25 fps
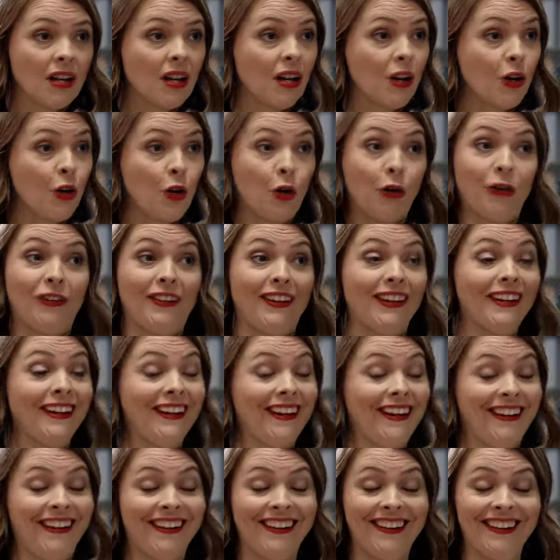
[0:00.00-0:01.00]
Nothing. Do
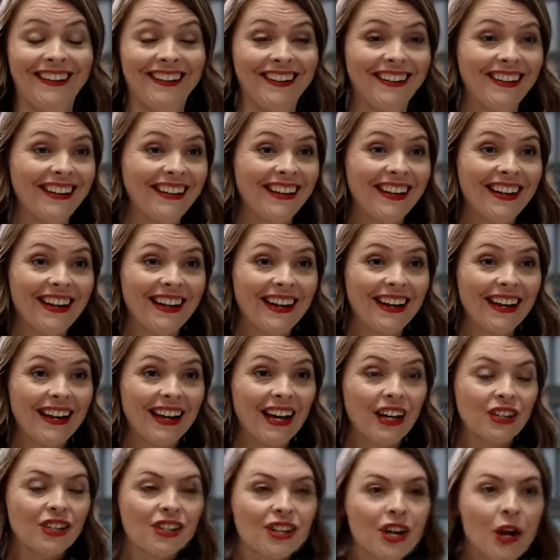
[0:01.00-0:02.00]

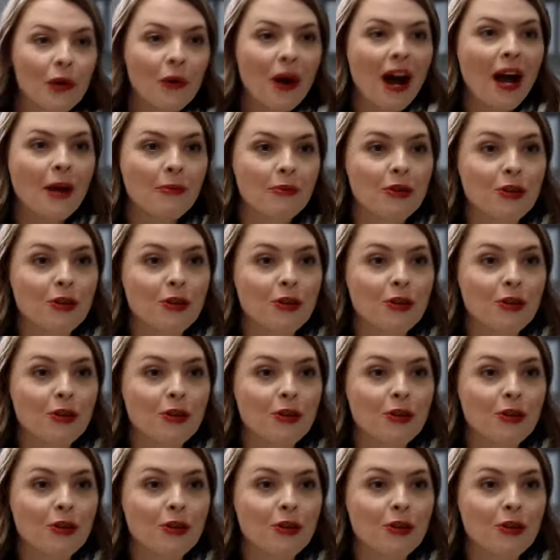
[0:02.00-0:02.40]
you know, I'm